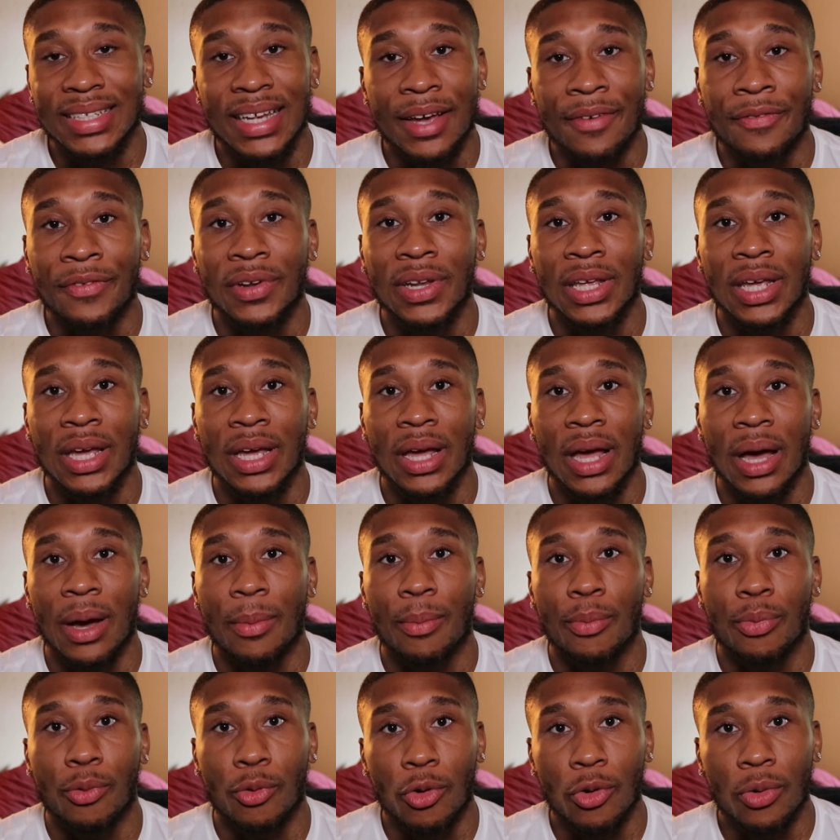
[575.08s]
definitely a
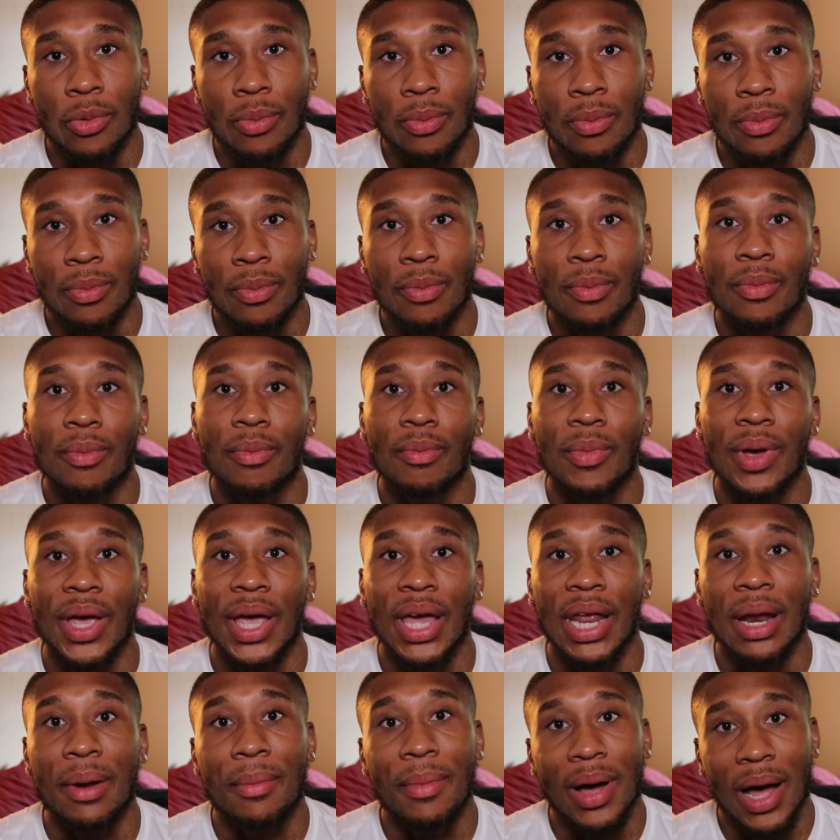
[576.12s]
broom
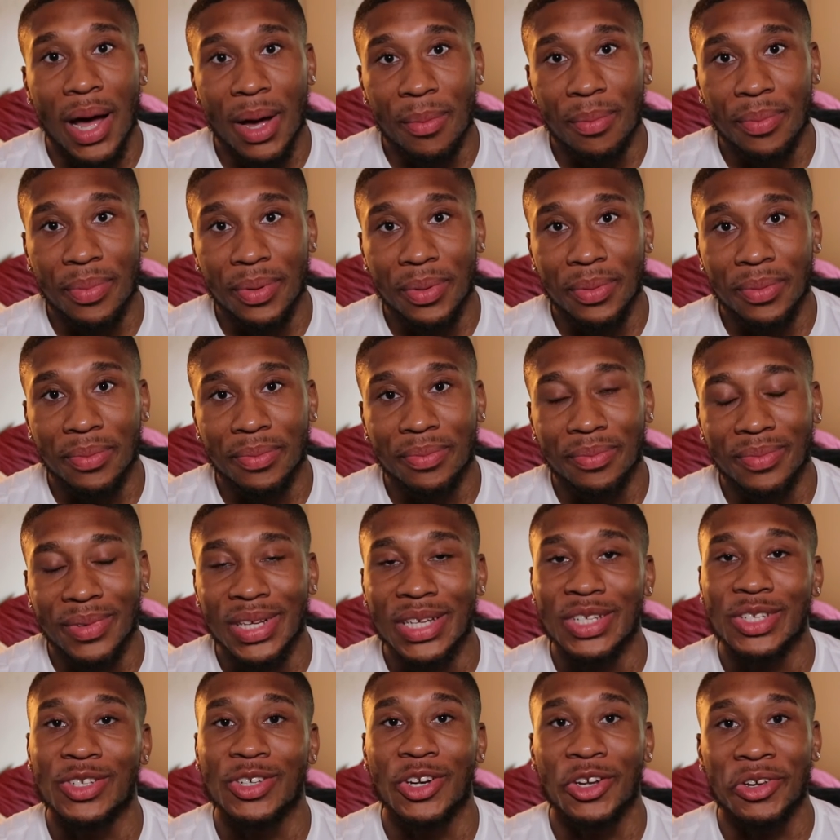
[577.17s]
and a mop
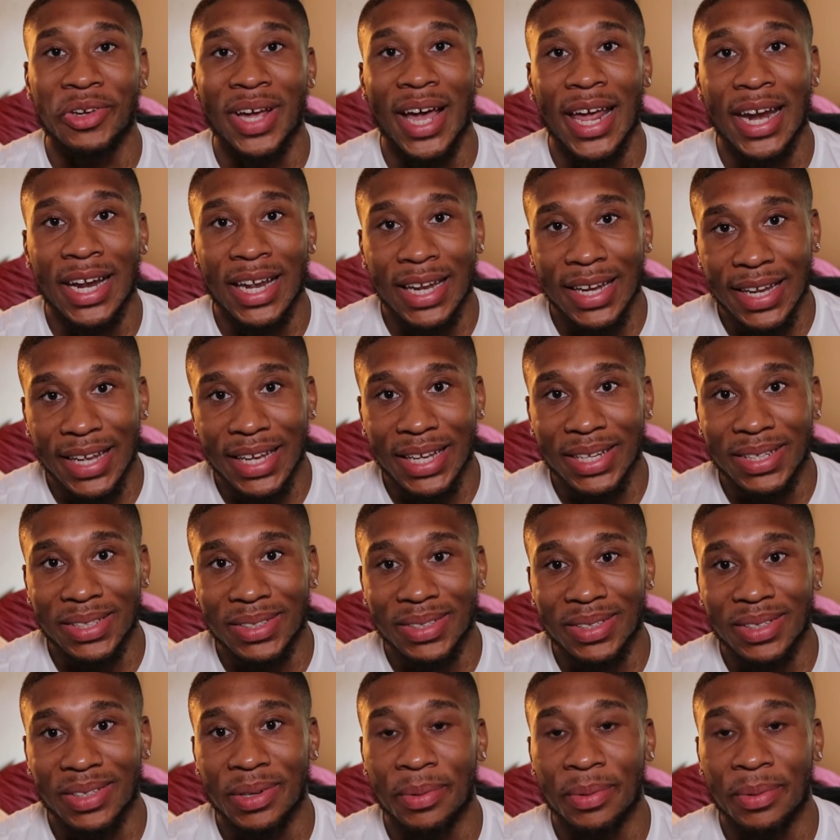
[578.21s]
because you know you got to clean.